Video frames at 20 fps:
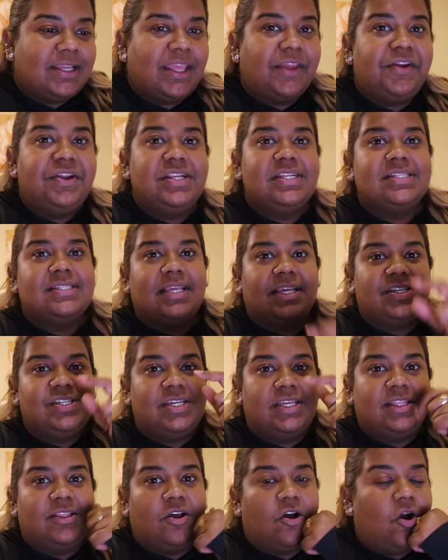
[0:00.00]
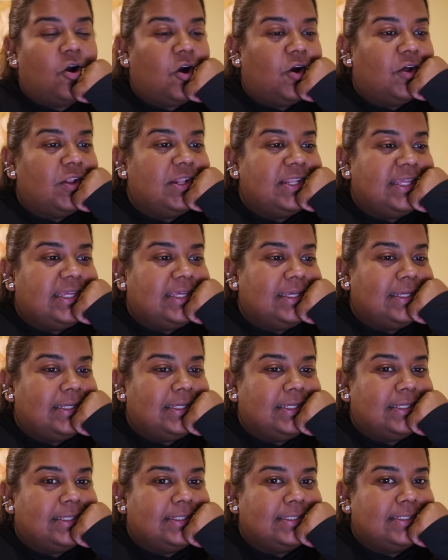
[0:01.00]
kieran is actually in the hall
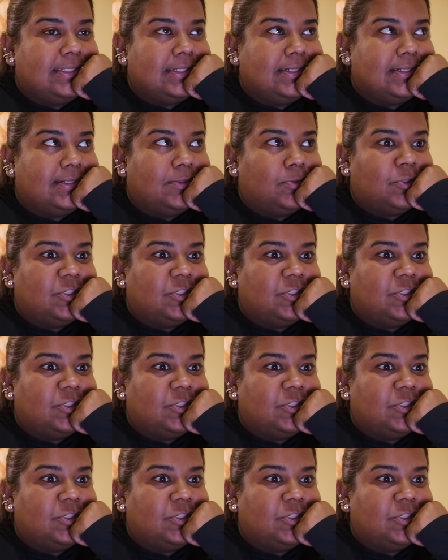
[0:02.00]
he is uh,